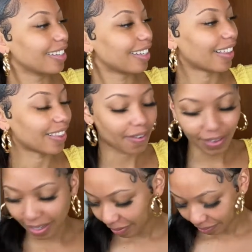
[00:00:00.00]
I love
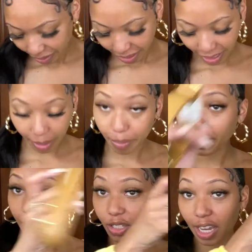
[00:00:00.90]
it. And I can put
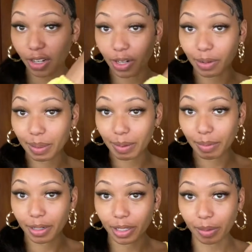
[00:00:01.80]
the chain on it,
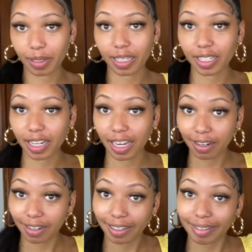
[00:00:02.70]
remember? You can put the chain
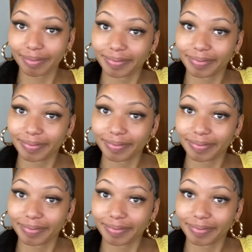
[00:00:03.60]
on it.